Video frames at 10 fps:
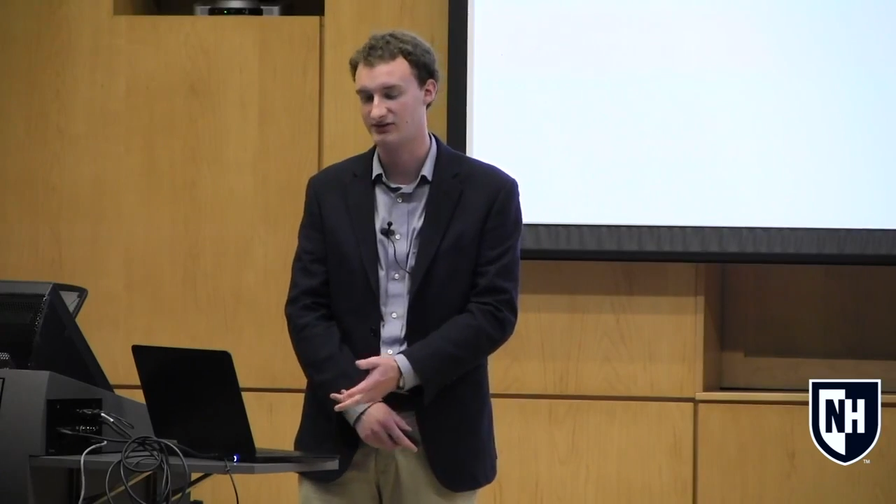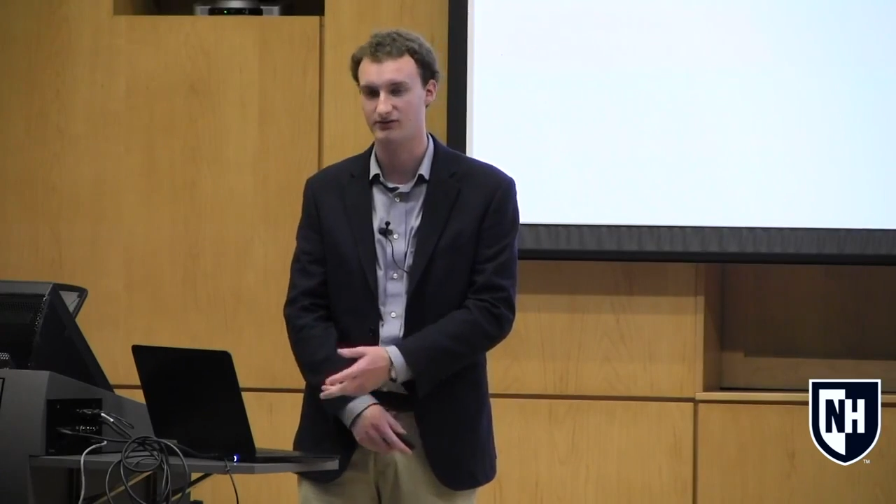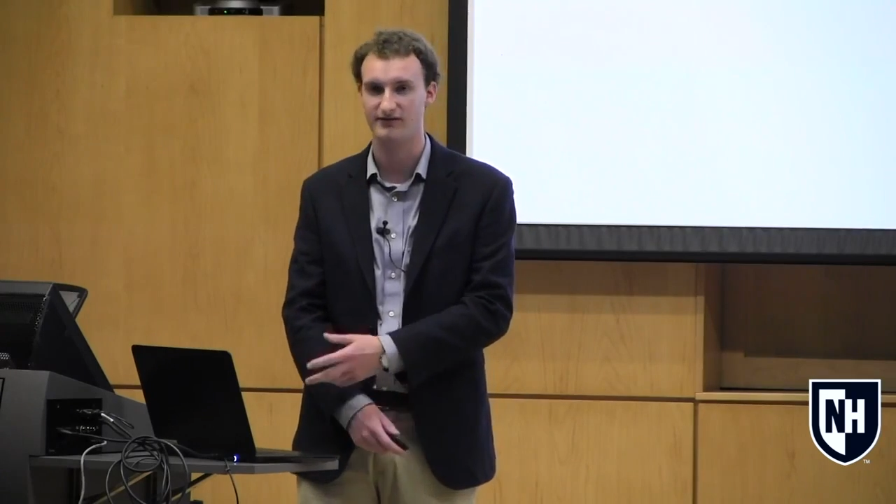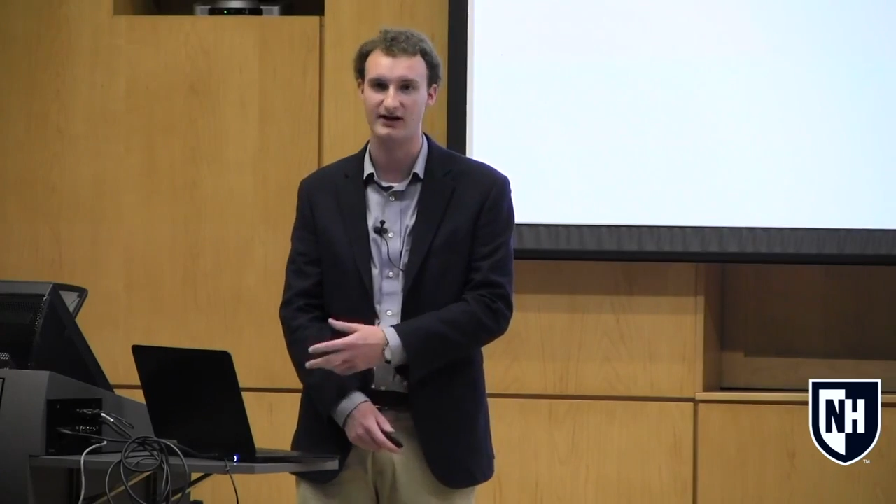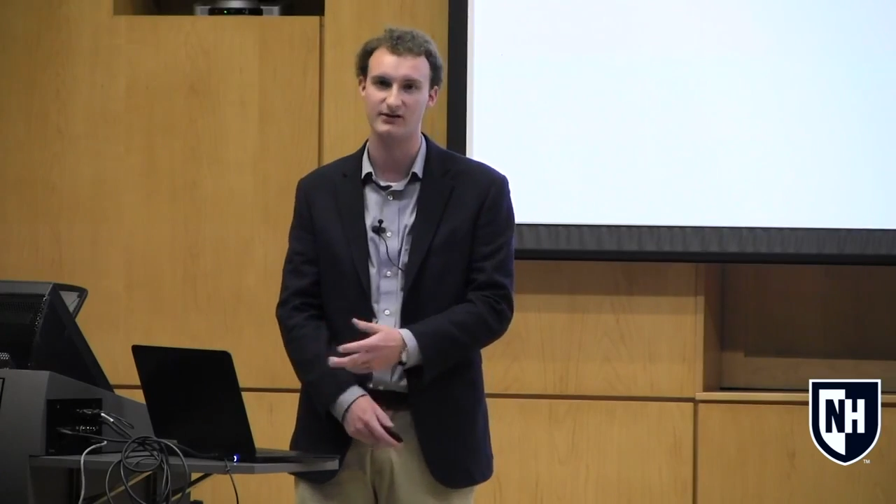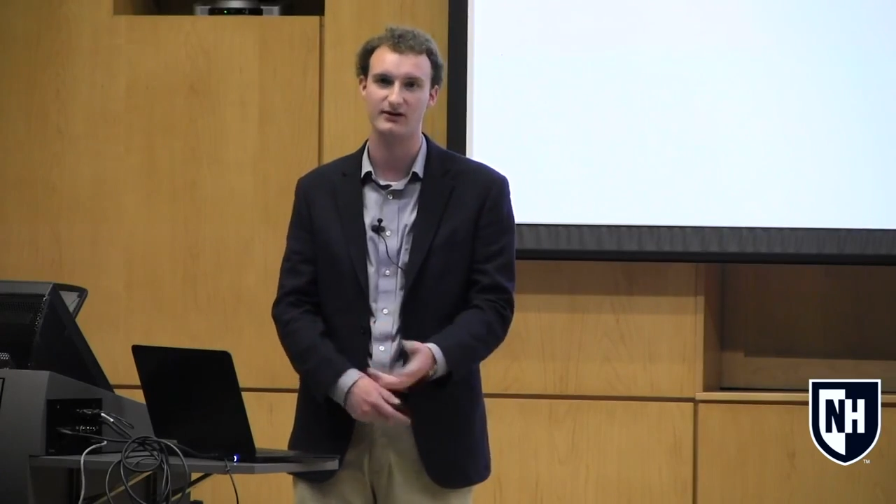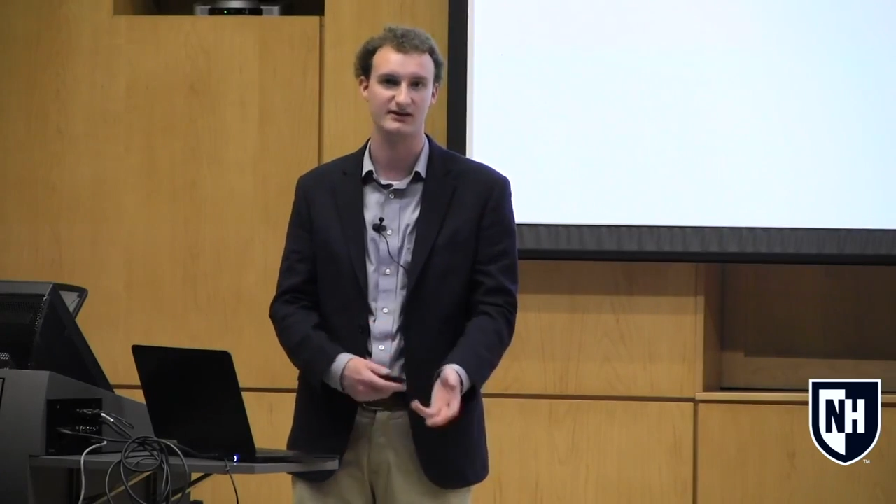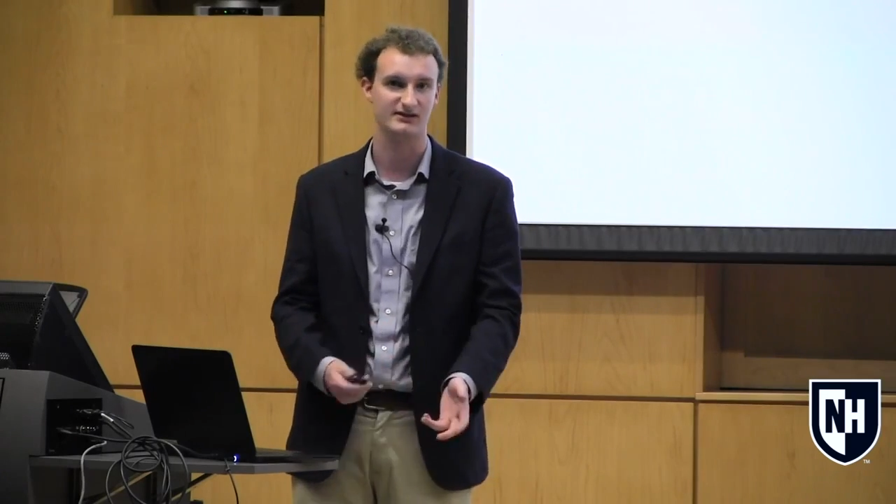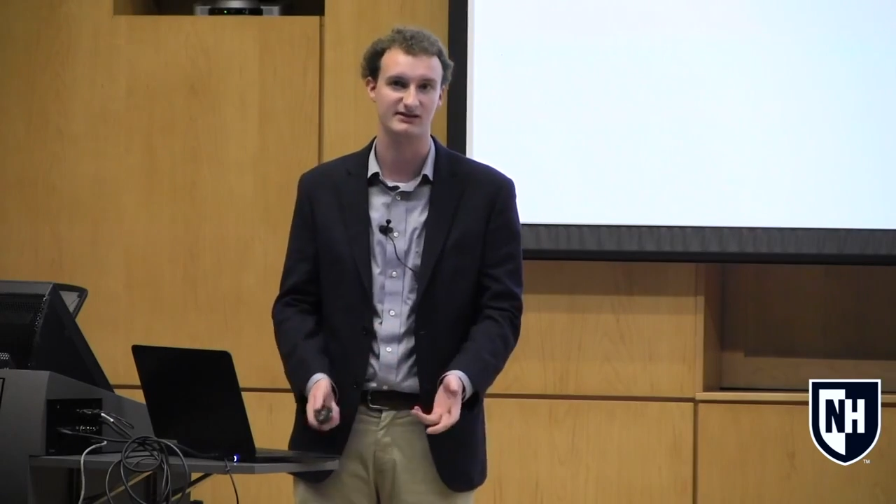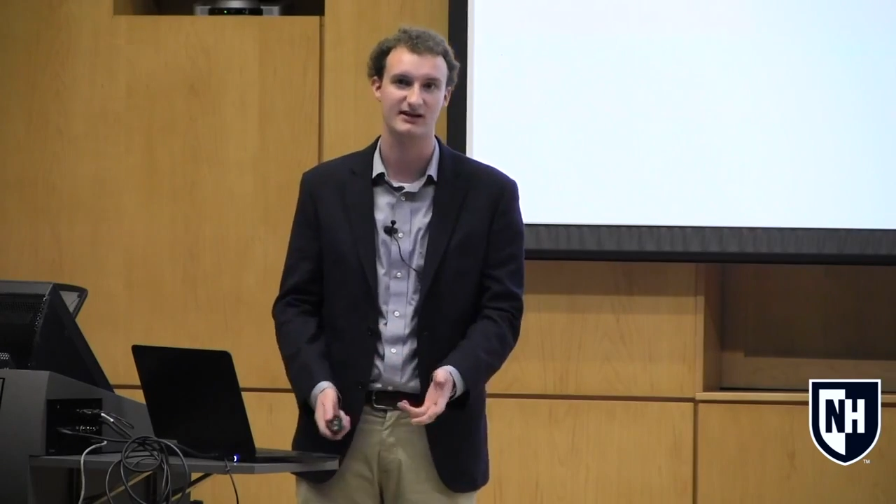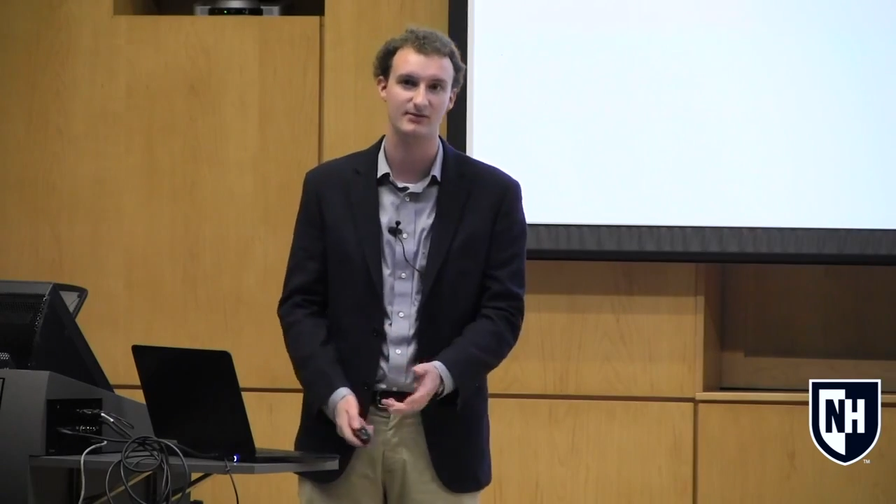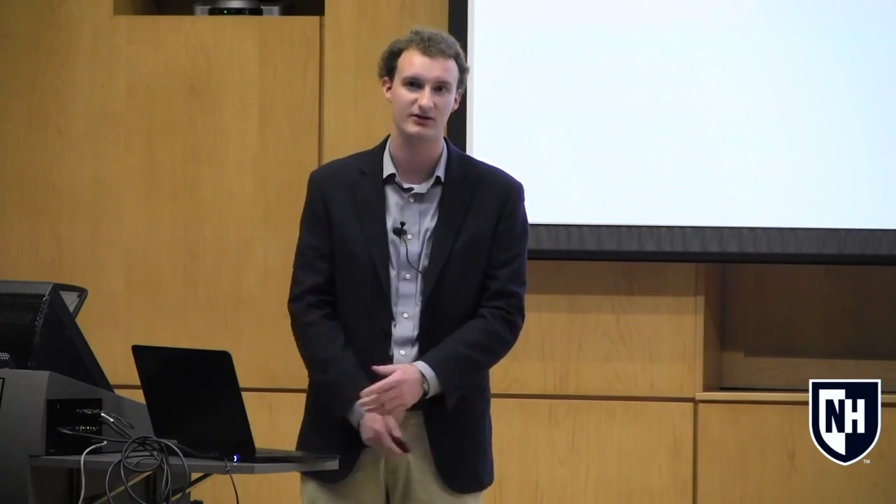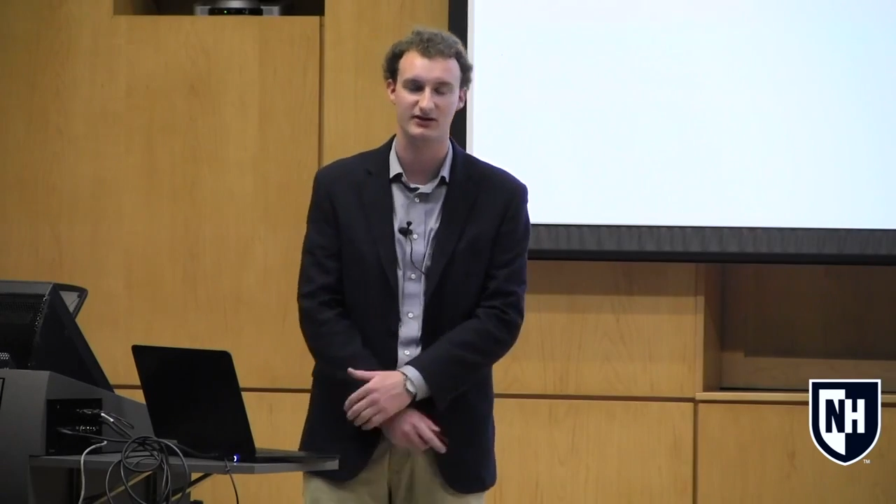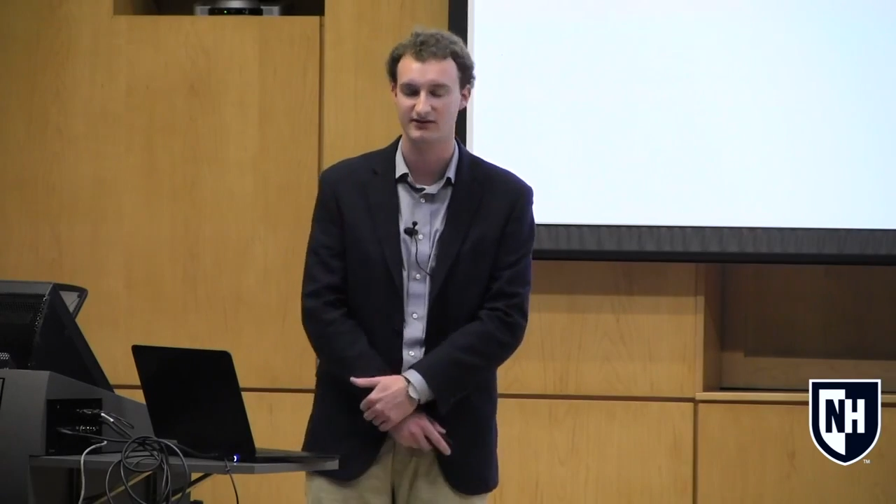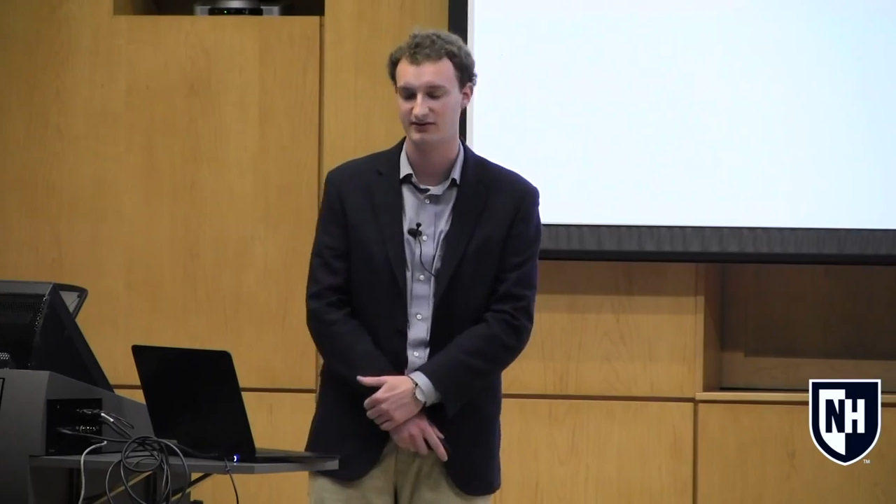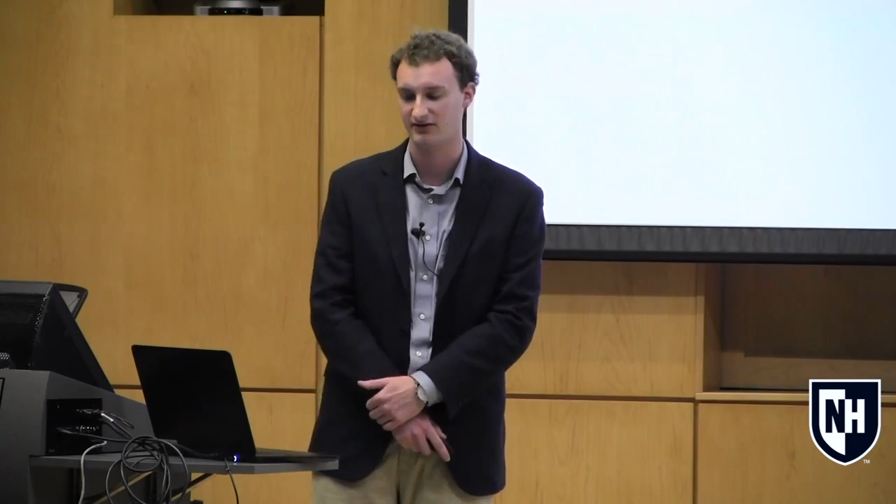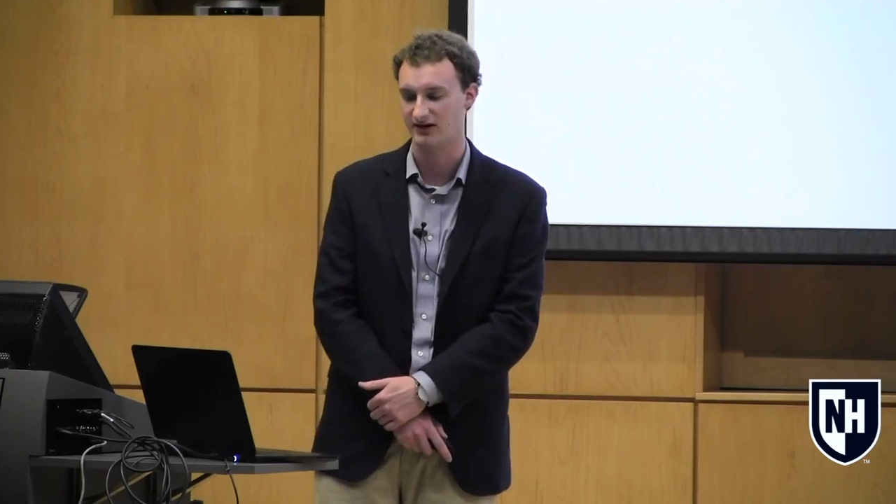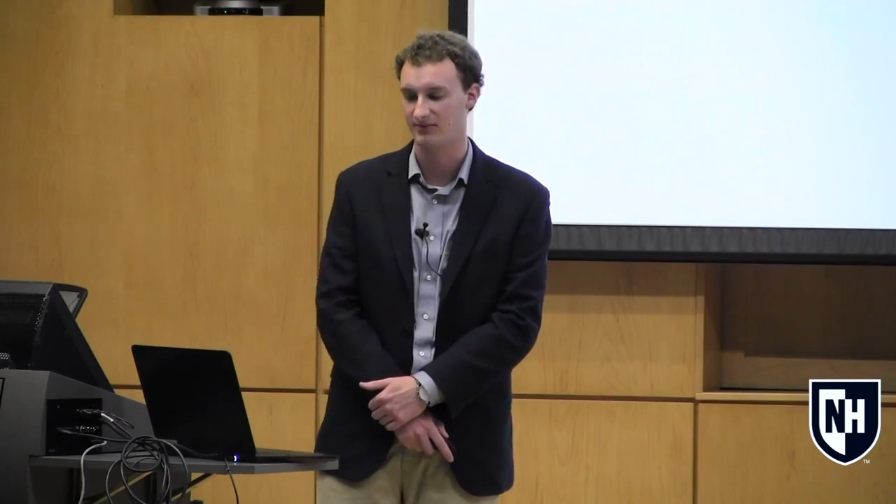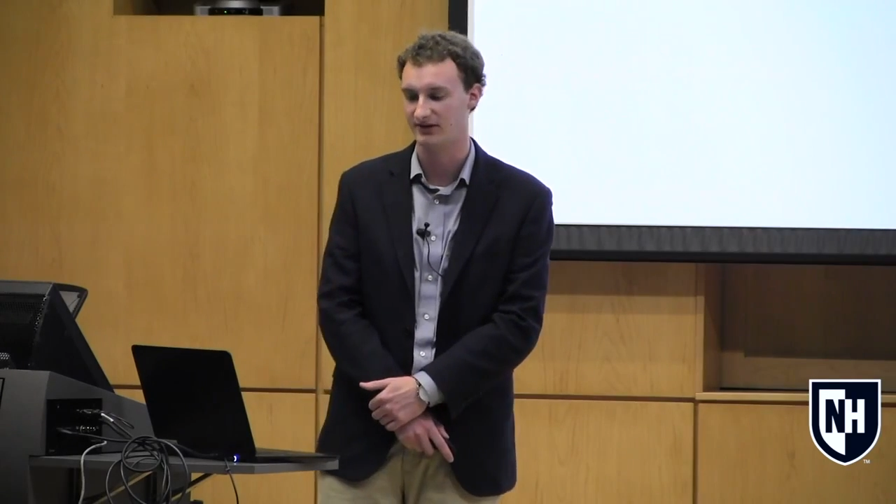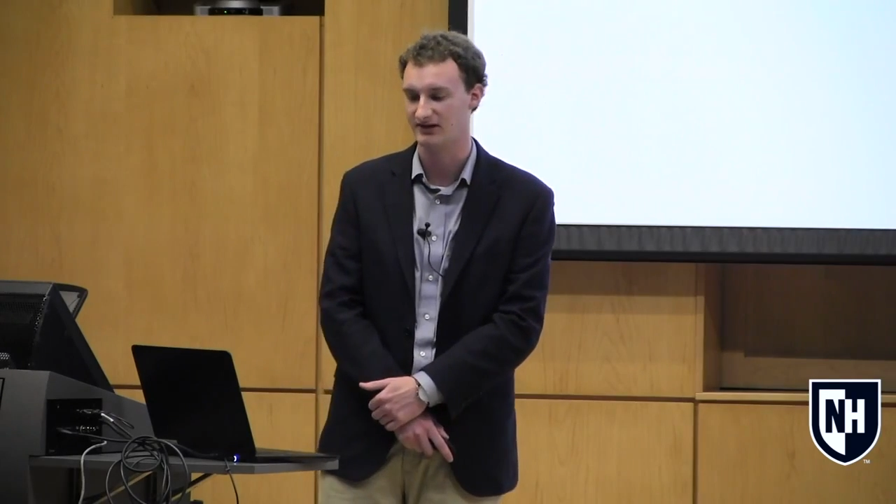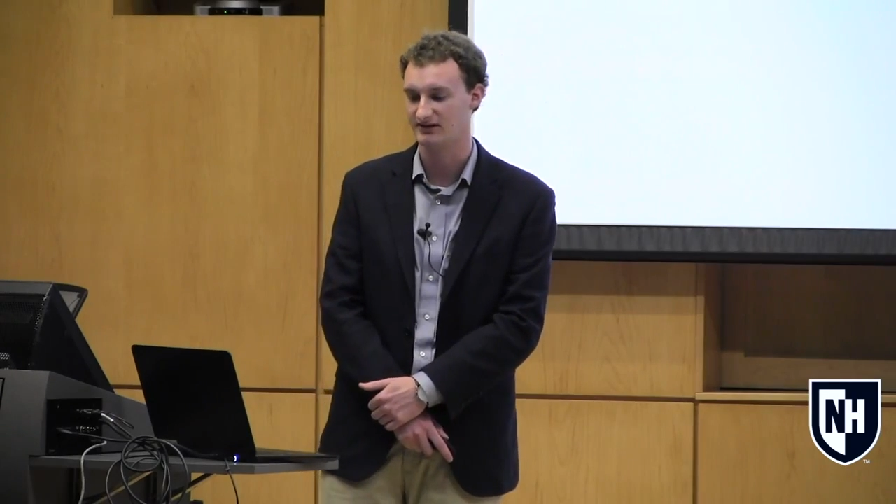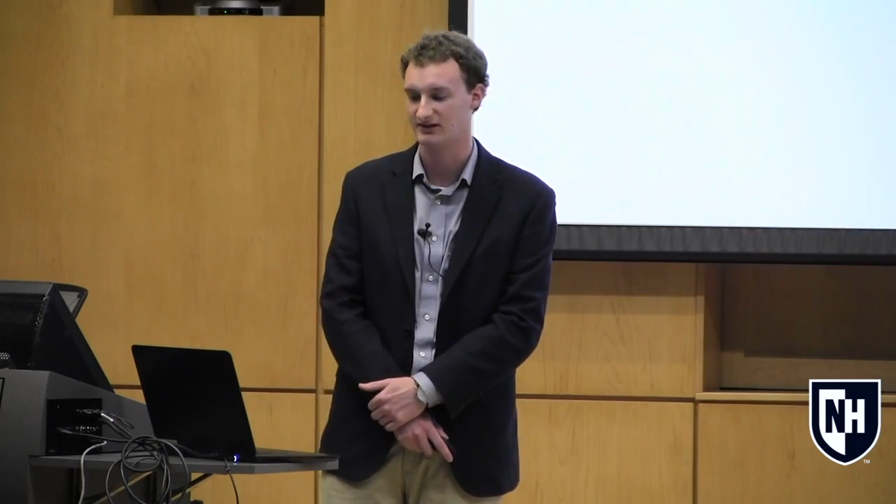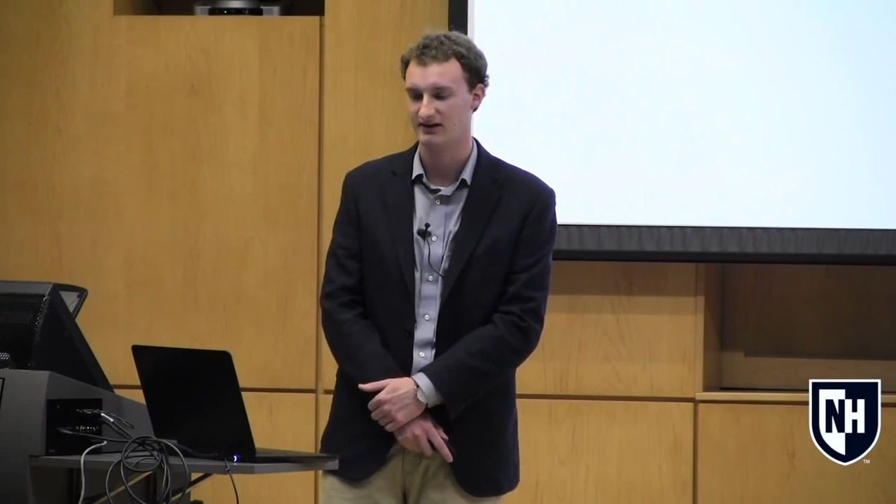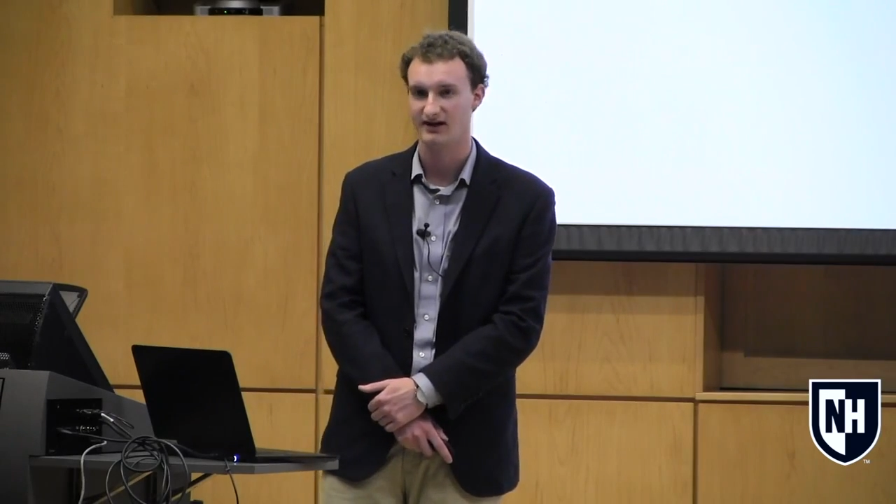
to evaluate the sustainability of different companies